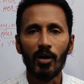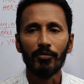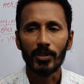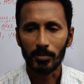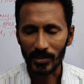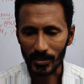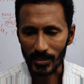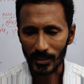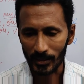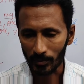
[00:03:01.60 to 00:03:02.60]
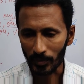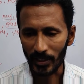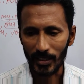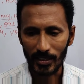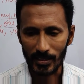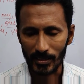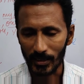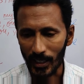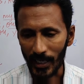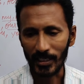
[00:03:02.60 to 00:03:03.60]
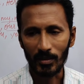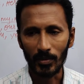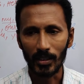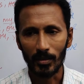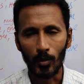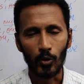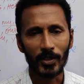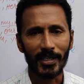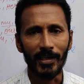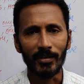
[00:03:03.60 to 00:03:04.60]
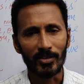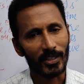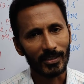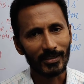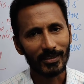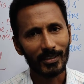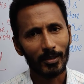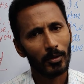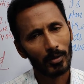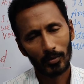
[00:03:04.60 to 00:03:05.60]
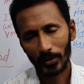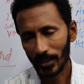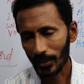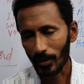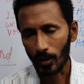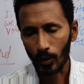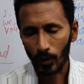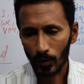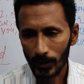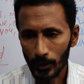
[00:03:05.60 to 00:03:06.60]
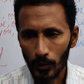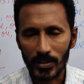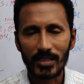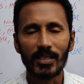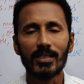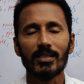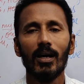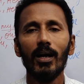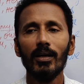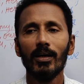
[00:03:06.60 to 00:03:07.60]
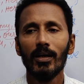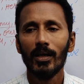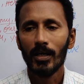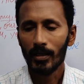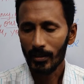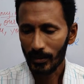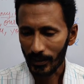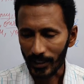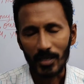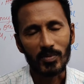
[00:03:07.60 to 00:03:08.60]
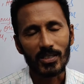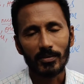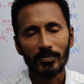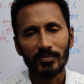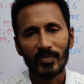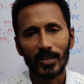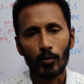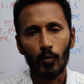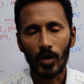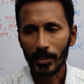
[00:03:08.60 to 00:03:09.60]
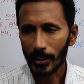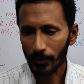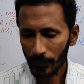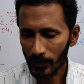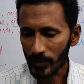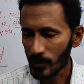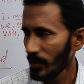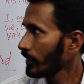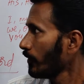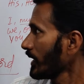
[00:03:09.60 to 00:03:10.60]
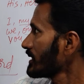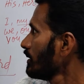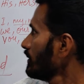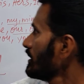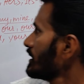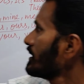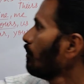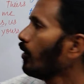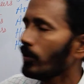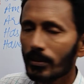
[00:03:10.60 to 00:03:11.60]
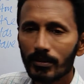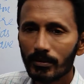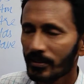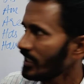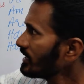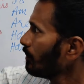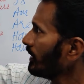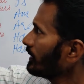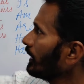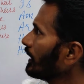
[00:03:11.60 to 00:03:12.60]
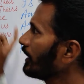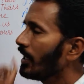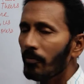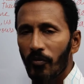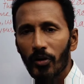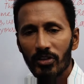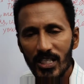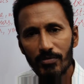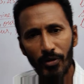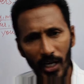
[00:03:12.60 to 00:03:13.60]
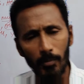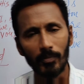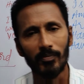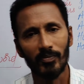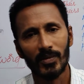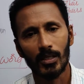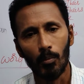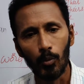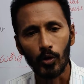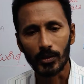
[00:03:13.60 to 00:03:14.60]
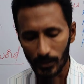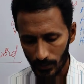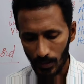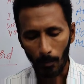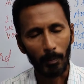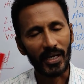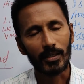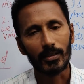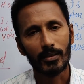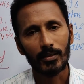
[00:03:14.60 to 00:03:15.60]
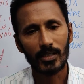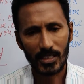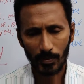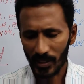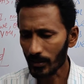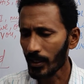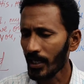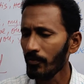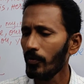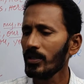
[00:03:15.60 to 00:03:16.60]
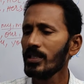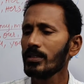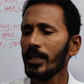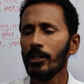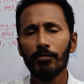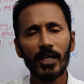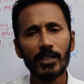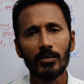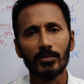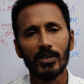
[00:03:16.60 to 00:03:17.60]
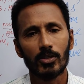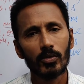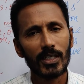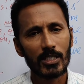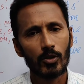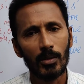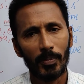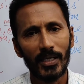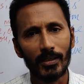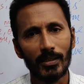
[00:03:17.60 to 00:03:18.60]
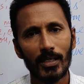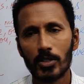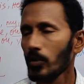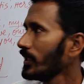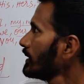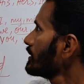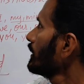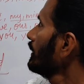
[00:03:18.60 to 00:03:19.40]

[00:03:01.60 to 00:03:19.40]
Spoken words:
of a person, place, animal, mountain, thing. Okay, all those things are names. Whatever we speak, for example, this is a board. There is a particular name for this frame, board, pen. There is a particular name for this kind of item. So that is called pen. So that is